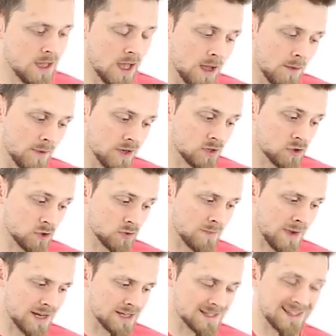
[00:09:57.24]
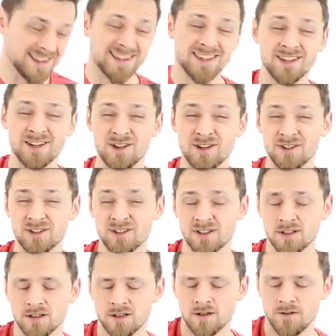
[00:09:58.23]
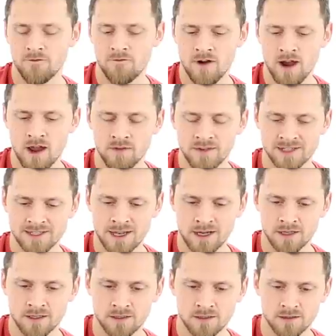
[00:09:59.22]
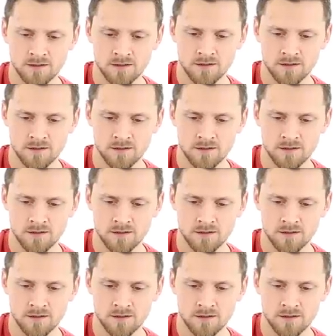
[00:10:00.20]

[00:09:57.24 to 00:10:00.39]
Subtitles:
It should match the third fret on the second.